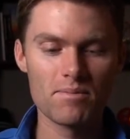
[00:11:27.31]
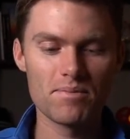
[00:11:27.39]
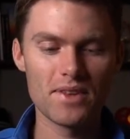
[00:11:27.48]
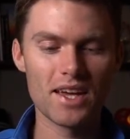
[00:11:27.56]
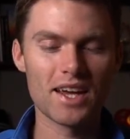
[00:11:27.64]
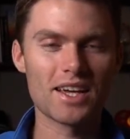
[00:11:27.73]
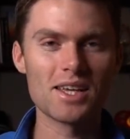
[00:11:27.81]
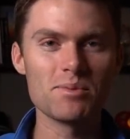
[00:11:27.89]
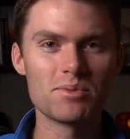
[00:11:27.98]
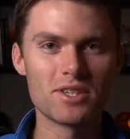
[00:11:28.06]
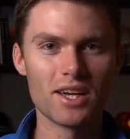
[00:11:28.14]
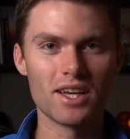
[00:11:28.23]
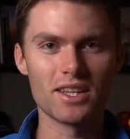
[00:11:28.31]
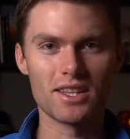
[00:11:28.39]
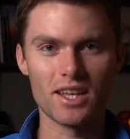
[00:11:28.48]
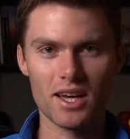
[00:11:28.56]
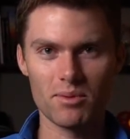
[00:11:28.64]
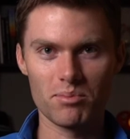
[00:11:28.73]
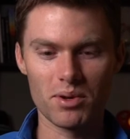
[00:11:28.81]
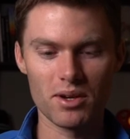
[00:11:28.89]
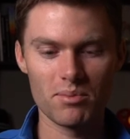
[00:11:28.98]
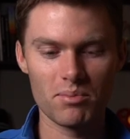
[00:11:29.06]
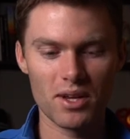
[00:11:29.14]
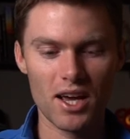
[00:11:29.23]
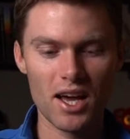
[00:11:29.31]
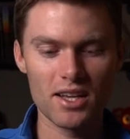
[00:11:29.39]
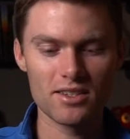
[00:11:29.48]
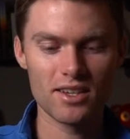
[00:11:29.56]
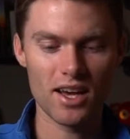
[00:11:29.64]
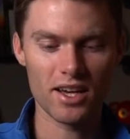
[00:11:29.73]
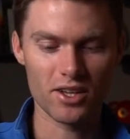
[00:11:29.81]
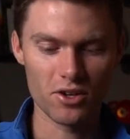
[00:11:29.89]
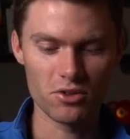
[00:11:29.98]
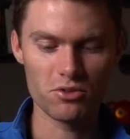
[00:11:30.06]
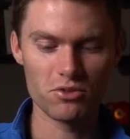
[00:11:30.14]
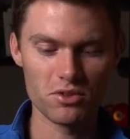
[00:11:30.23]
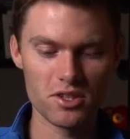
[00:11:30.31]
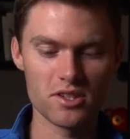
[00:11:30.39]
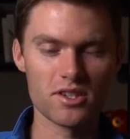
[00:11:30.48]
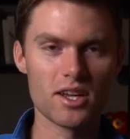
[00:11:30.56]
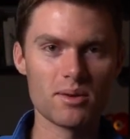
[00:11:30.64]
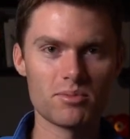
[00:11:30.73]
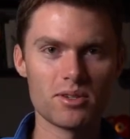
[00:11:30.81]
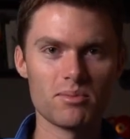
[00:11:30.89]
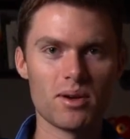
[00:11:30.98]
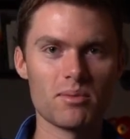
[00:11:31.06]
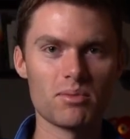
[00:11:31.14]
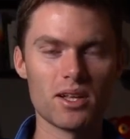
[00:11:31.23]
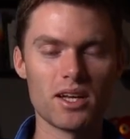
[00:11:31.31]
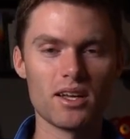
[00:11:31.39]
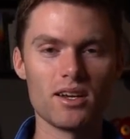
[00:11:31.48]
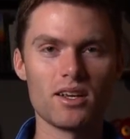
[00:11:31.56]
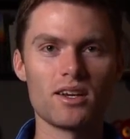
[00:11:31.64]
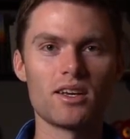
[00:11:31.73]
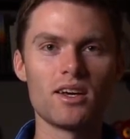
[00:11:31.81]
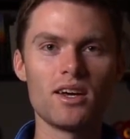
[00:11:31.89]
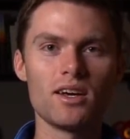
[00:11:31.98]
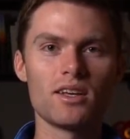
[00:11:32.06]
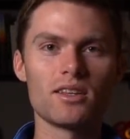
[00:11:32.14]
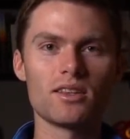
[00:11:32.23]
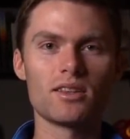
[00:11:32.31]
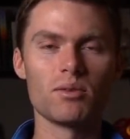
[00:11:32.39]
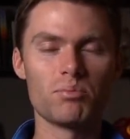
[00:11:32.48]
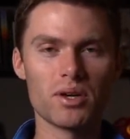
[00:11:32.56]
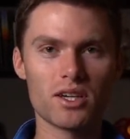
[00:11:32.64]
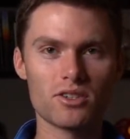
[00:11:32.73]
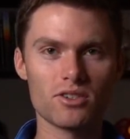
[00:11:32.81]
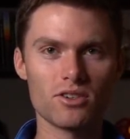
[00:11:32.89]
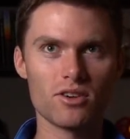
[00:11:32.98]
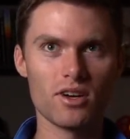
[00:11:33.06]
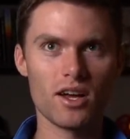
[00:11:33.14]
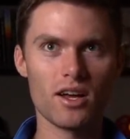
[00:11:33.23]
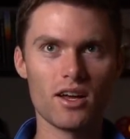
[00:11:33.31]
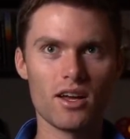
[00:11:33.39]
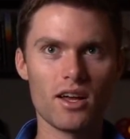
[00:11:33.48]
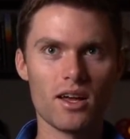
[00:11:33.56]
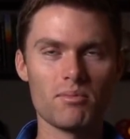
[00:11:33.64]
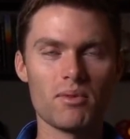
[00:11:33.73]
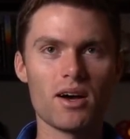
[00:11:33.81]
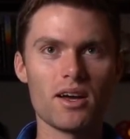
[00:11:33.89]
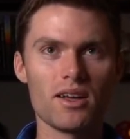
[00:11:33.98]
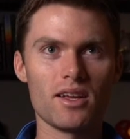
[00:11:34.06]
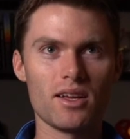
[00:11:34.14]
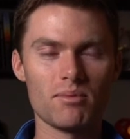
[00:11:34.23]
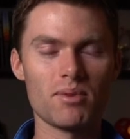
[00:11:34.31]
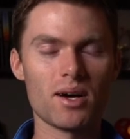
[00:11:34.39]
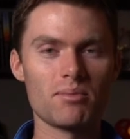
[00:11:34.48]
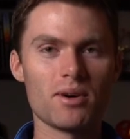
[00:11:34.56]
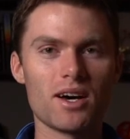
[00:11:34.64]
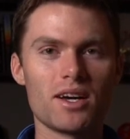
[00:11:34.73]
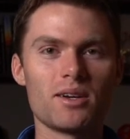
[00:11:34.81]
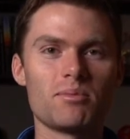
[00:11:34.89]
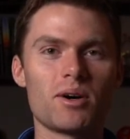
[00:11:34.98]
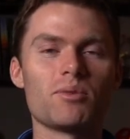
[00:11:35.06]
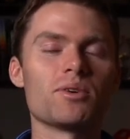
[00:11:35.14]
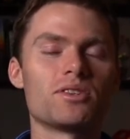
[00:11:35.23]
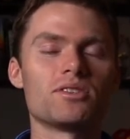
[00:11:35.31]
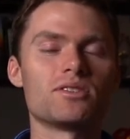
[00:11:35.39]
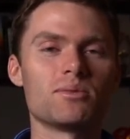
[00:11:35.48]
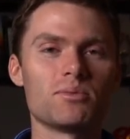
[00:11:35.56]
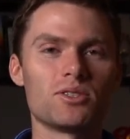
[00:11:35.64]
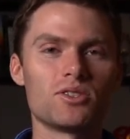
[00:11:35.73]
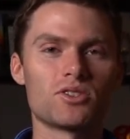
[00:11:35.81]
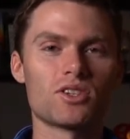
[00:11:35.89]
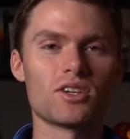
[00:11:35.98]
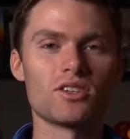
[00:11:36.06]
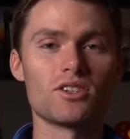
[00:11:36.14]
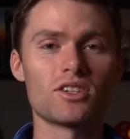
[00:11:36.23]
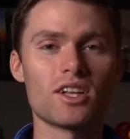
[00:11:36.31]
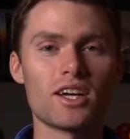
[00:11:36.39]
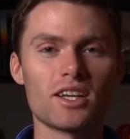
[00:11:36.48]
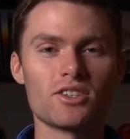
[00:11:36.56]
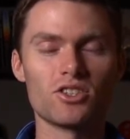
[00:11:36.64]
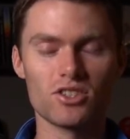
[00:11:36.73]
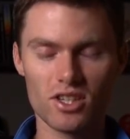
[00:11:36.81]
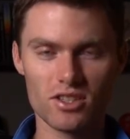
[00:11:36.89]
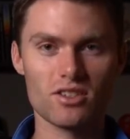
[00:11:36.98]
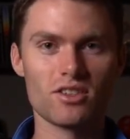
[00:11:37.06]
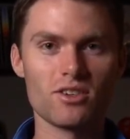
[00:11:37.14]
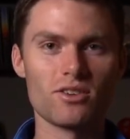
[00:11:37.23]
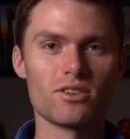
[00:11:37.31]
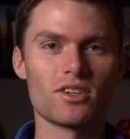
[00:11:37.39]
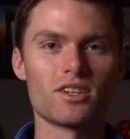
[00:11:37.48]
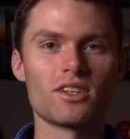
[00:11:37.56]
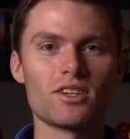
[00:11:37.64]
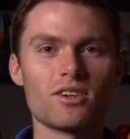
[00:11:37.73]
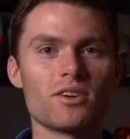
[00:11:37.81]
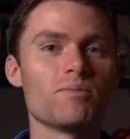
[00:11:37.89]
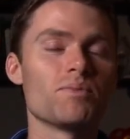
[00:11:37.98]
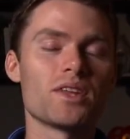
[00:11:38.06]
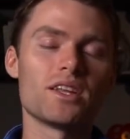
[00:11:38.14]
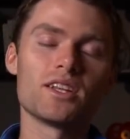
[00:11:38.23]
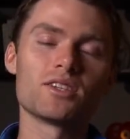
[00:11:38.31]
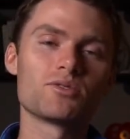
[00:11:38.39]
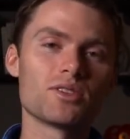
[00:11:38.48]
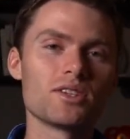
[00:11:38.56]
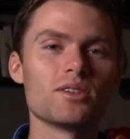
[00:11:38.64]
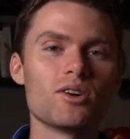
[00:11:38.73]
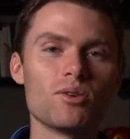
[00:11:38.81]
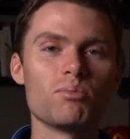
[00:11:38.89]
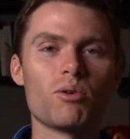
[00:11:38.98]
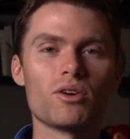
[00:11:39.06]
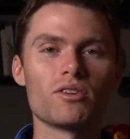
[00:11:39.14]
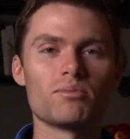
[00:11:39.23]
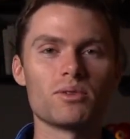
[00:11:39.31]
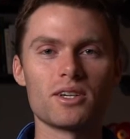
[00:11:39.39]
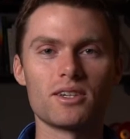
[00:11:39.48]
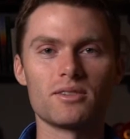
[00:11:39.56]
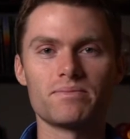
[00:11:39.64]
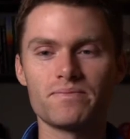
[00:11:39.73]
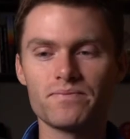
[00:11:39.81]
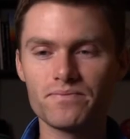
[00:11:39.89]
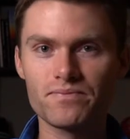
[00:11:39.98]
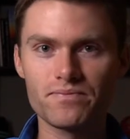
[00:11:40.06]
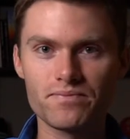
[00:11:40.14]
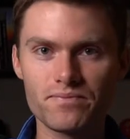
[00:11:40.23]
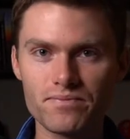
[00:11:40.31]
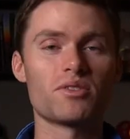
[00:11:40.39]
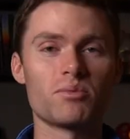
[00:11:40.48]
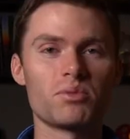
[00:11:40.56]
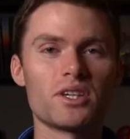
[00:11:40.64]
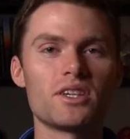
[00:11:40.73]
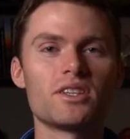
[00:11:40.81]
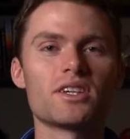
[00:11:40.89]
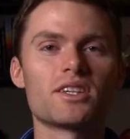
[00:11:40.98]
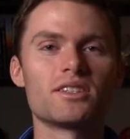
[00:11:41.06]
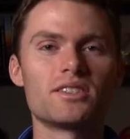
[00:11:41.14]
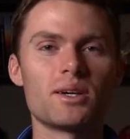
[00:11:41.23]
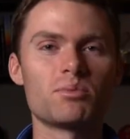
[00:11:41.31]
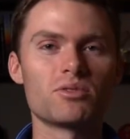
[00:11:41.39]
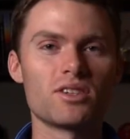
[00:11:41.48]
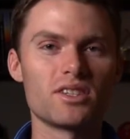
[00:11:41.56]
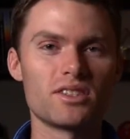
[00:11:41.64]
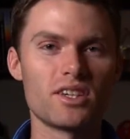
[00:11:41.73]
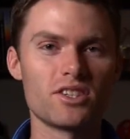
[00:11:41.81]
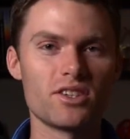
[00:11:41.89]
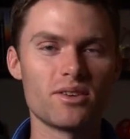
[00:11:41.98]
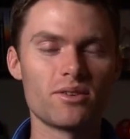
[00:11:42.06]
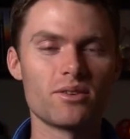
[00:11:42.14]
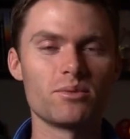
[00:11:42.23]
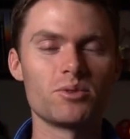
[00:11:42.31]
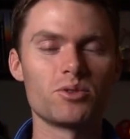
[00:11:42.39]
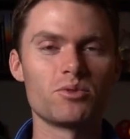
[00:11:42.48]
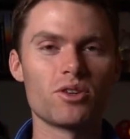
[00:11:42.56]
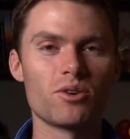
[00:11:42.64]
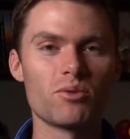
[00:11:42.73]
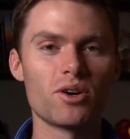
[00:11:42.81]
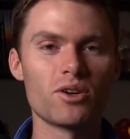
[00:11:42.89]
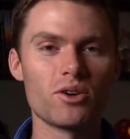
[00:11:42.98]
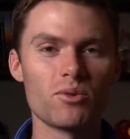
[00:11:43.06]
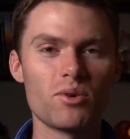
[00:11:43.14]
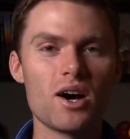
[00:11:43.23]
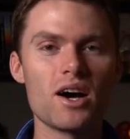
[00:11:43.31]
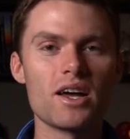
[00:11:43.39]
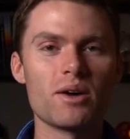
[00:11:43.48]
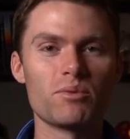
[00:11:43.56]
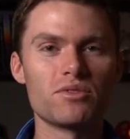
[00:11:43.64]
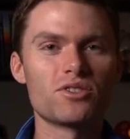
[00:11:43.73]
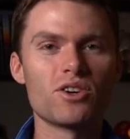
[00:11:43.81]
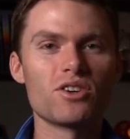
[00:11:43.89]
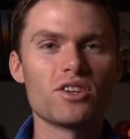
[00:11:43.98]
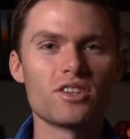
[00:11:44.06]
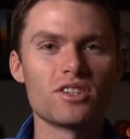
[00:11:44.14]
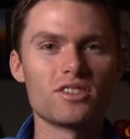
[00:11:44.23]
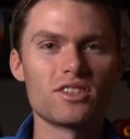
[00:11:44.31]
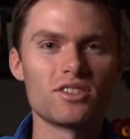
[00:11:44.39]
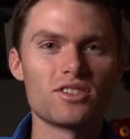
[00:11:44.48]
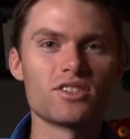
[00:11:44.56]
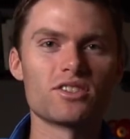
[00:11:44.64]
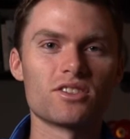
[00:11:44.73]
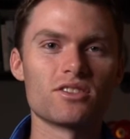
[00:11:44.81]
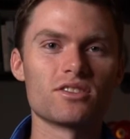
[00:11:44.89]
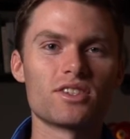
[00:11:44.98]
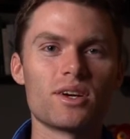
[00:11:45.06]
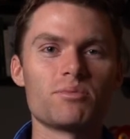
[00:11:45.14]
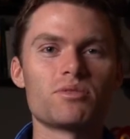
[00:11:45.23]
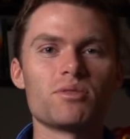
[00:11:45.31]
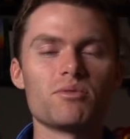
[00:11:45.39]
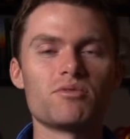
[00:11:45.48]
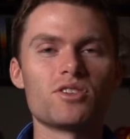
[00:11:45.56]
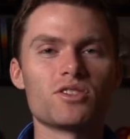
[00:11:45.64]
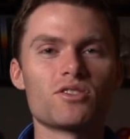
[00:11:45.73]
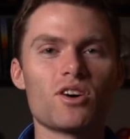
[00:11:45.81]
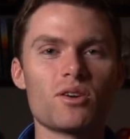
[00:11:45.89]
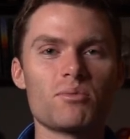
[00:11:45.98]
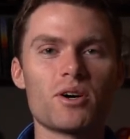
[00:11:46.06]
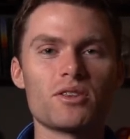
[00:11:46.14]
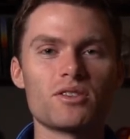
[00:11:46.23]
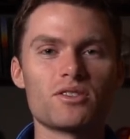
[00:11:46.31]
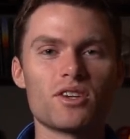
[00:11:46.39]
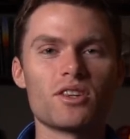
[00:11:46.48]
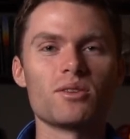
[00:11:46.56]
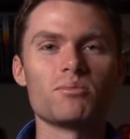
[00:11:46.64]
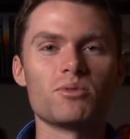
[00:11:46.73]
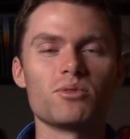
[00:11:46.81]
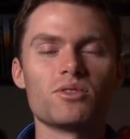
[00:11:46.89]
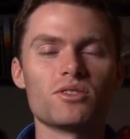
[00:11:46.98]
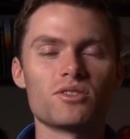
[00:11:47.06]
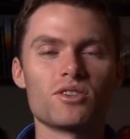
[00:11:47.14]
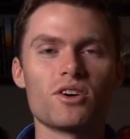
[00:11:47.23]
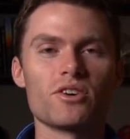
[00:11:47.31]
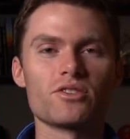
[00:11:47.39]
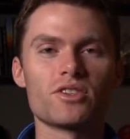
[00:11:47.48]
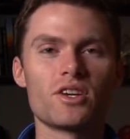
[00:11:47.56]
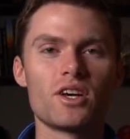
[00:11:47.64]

And I keep saying that, but as I go through these steps in my planning, the picture in my mind about what this image is going to look like just gets clearer and clearer. And that's really the whole point of planning. So we've completed the conceptualization of our image with our what and our why, and we started on these logistical steps, and we've just thought about the sun, the moon, and the stars.